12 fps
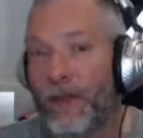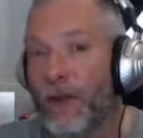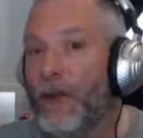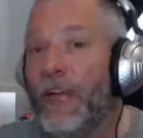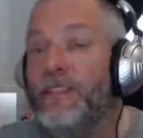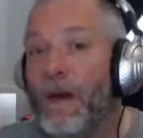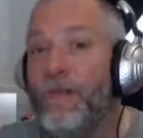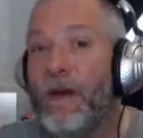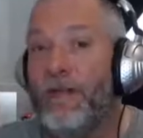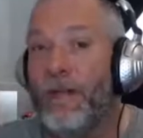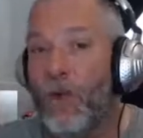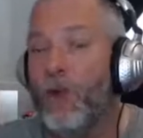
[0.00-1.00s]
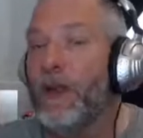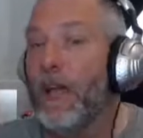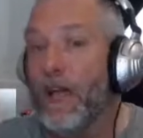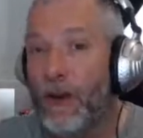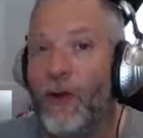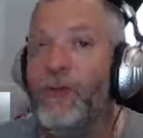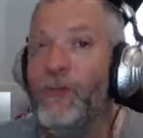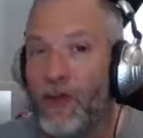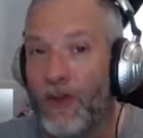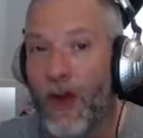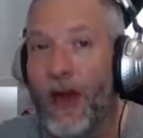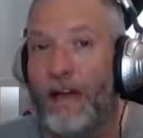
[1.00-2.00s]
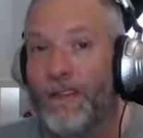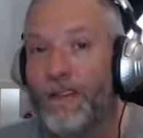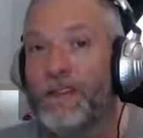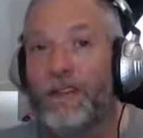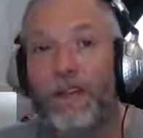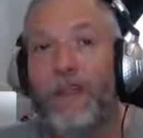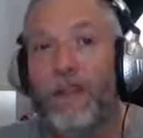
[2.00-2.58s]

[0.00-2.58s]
gets up every morning and goes to the office